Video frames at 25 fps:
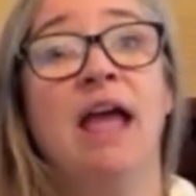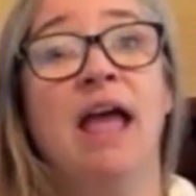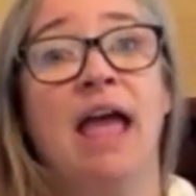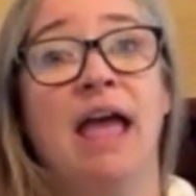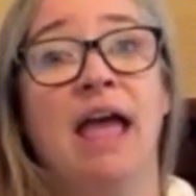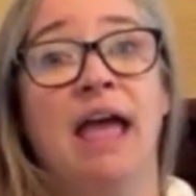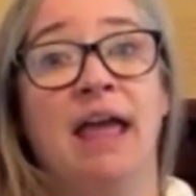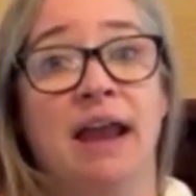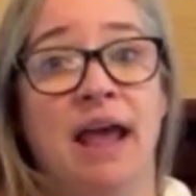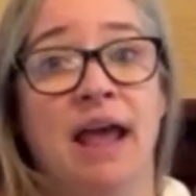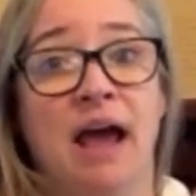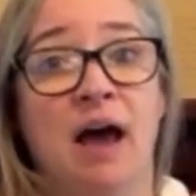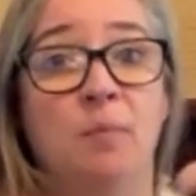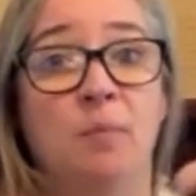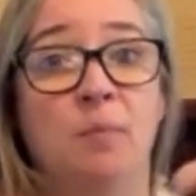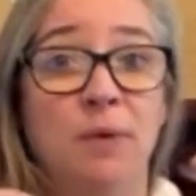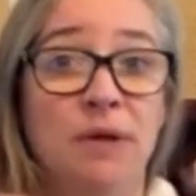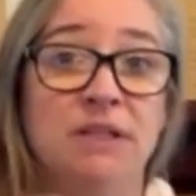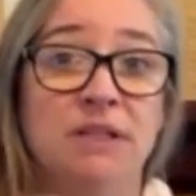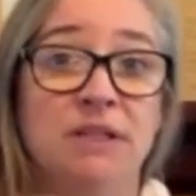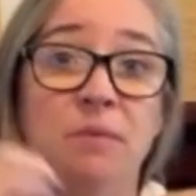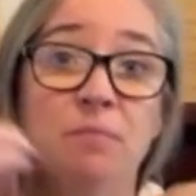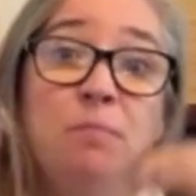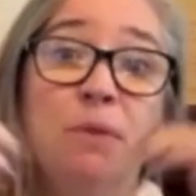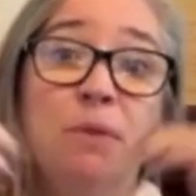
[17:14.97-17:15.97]
and helping
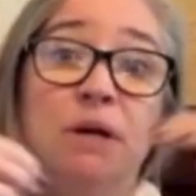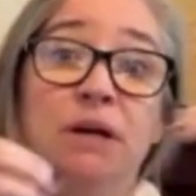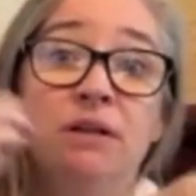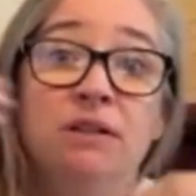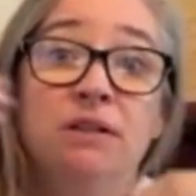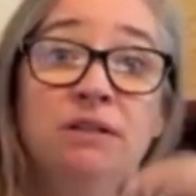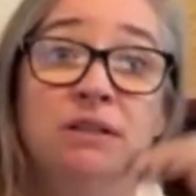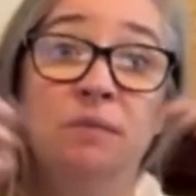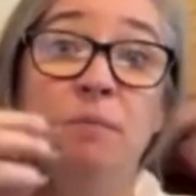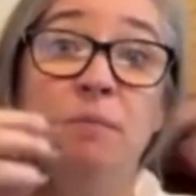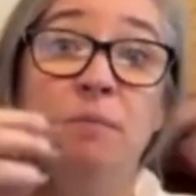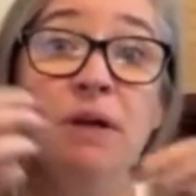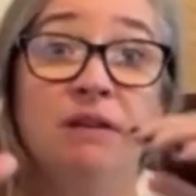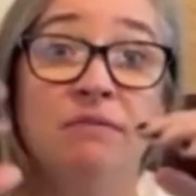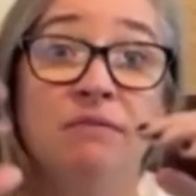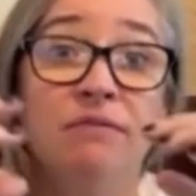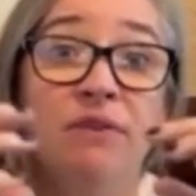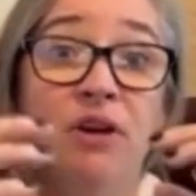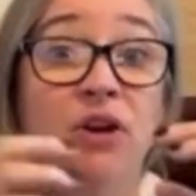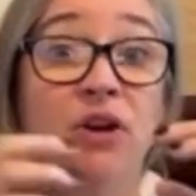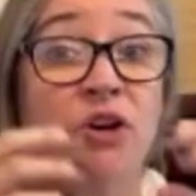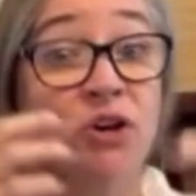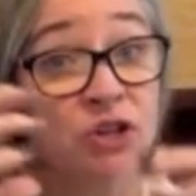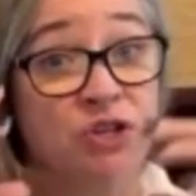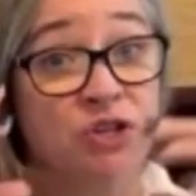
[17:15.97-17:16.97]
to build a bit of a
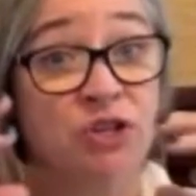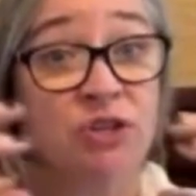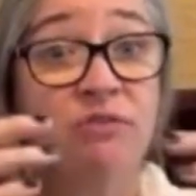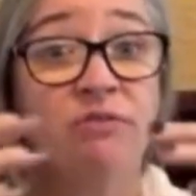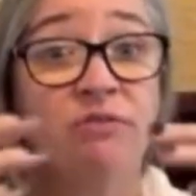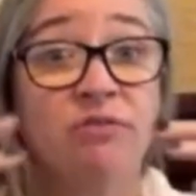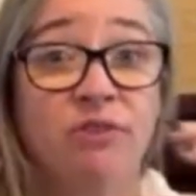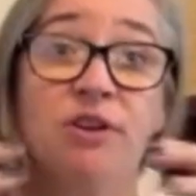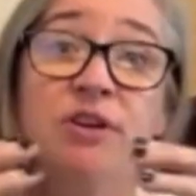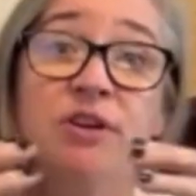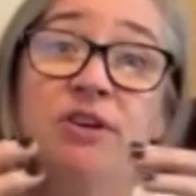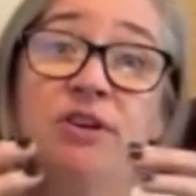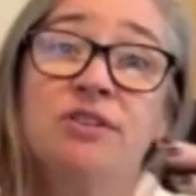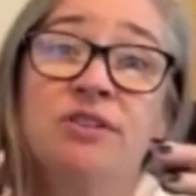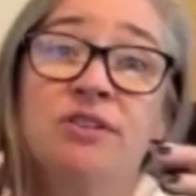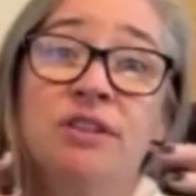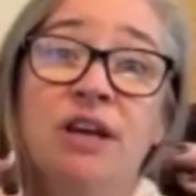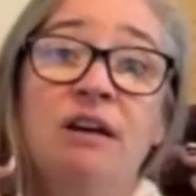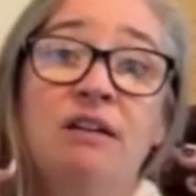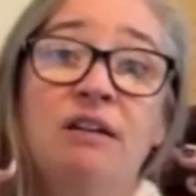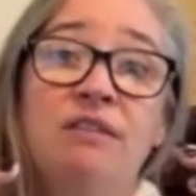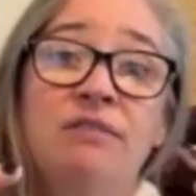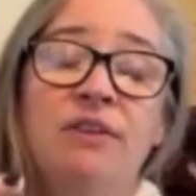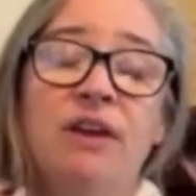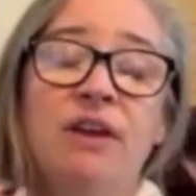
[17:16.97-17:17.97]
cushion for
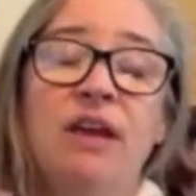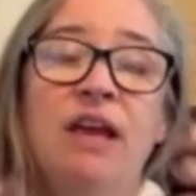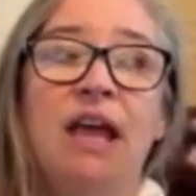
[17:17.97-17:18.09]
yourself